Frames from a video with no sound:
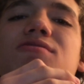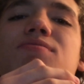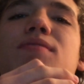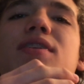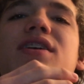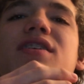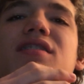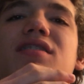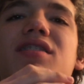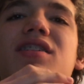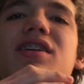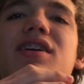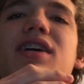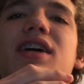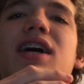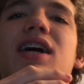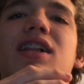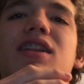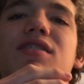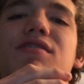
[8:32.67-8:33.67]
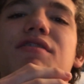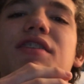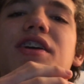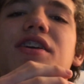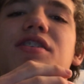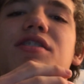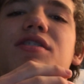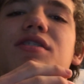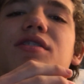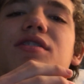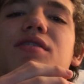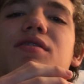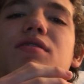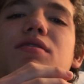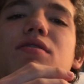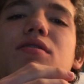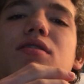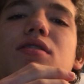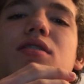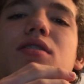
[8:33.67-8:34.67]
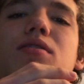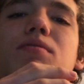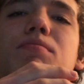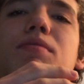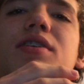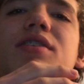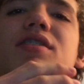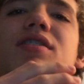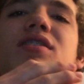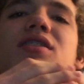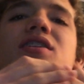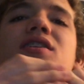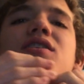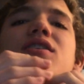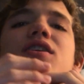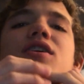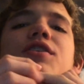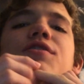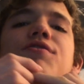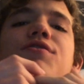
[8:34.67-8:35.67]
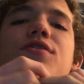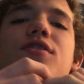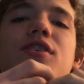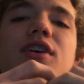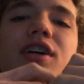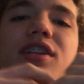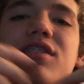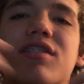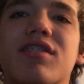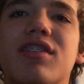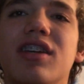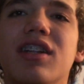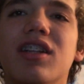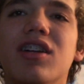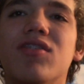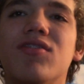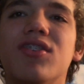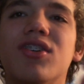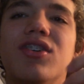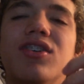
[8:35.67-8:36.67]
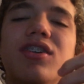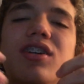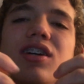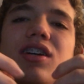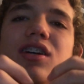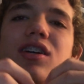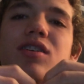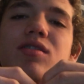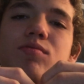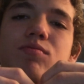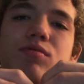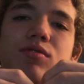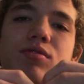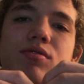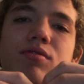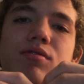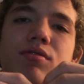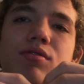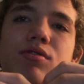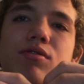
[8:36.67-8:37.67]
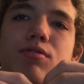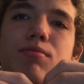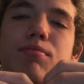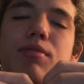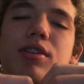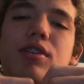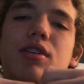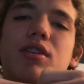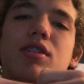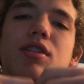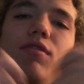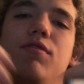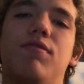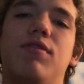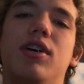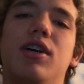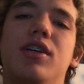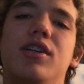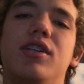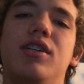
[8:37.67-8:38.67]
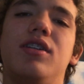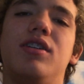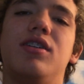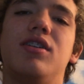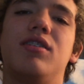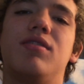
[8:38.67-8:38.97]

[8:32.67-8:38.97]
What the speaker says: basically elevation. Basically, if you're at sea level, well, you're basically fine.